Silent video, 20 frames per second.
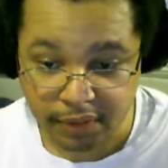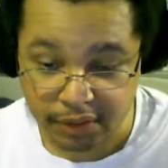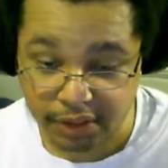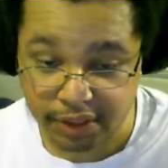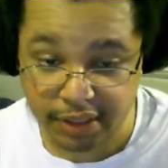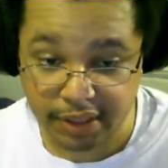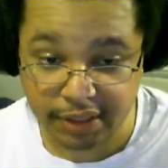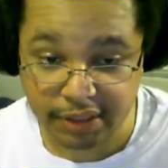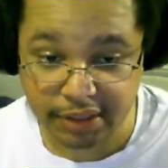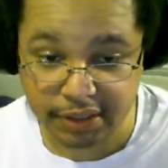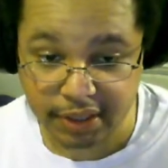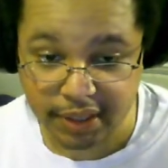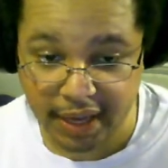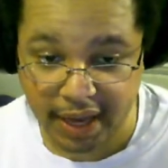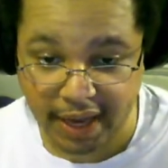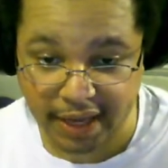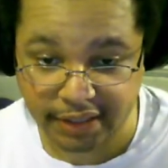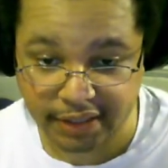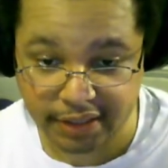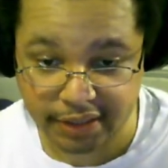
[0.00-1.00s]
GNC
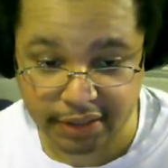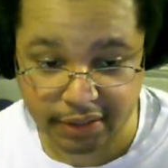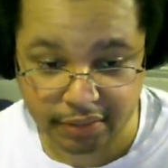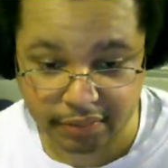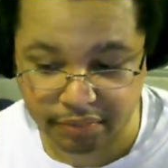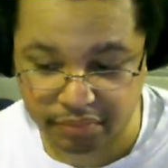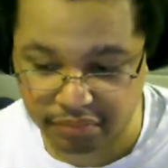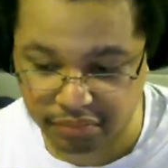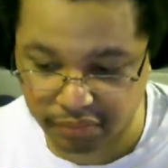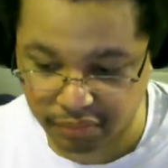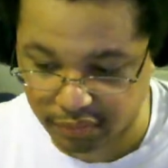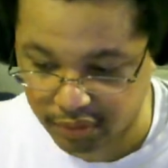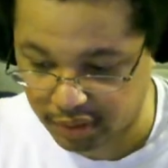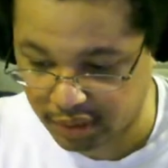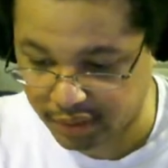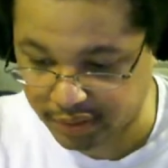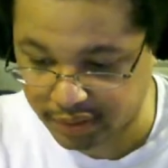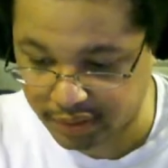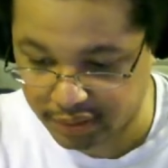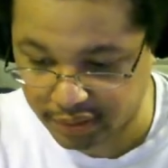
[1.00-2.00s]
has it.
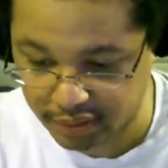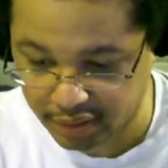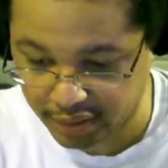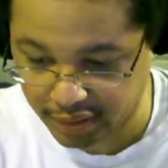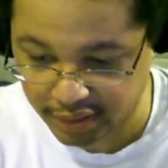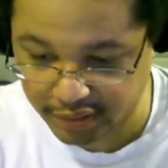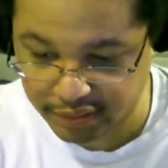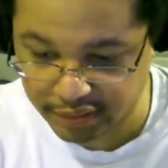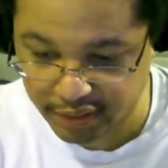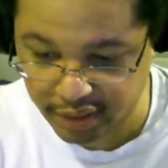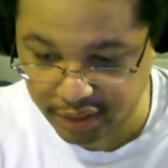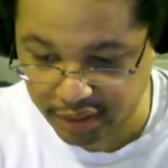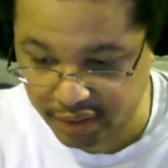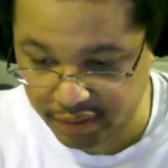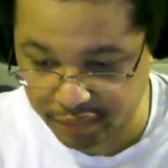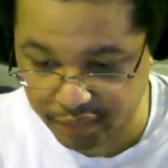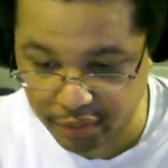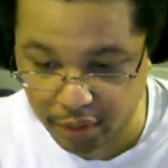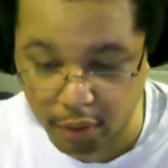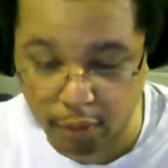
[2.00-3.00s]
Like like I said,
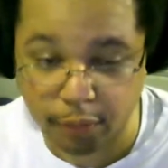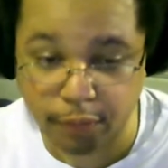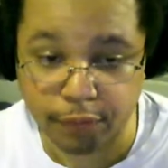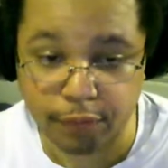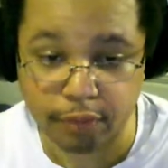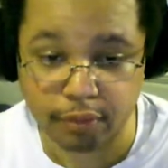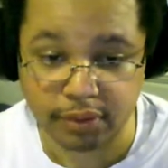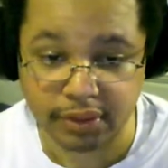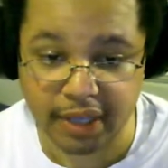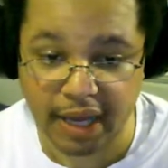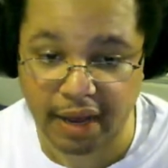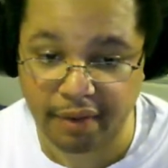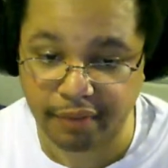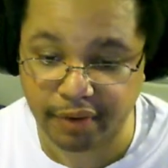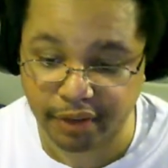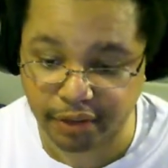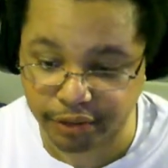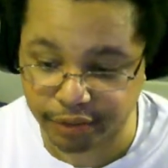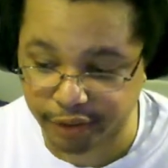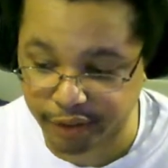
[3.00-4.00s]
even Whole Foods have
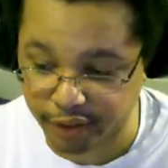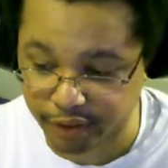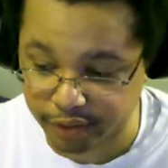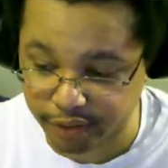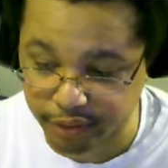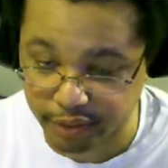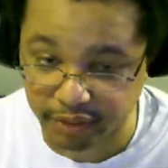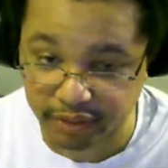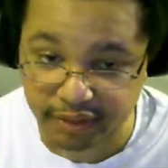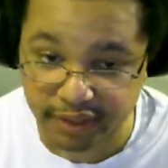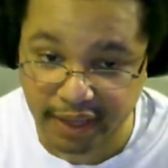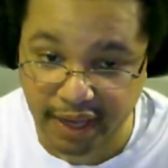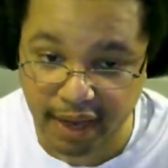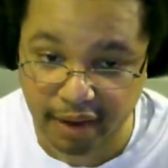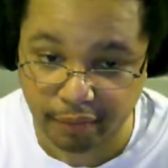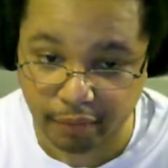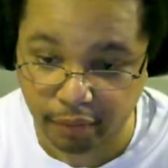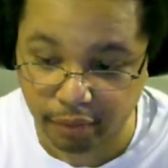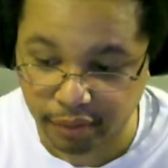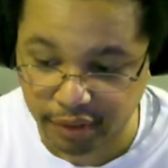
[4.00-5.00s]
in Trader Joe's. They
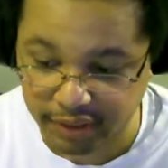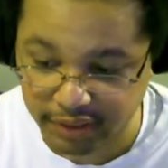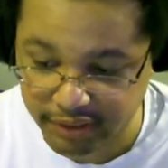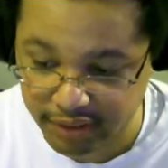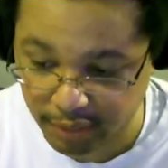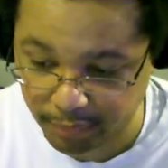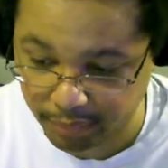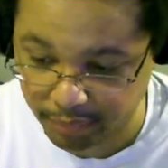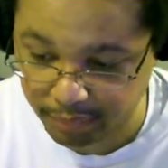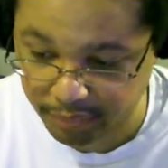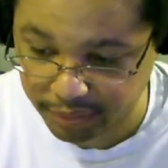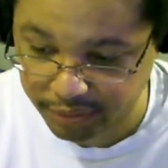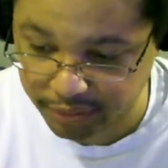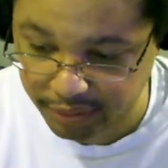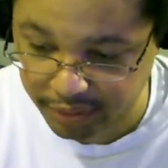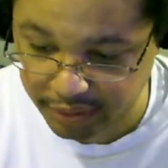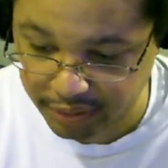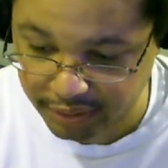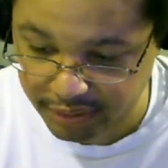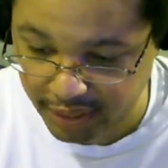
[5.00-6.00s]
have all these supplements
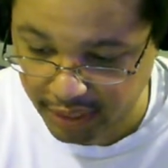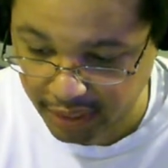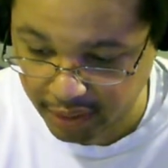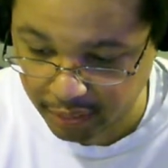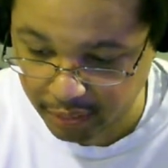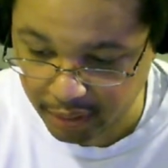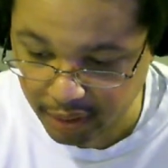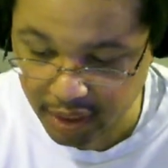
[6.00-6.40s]
you can take.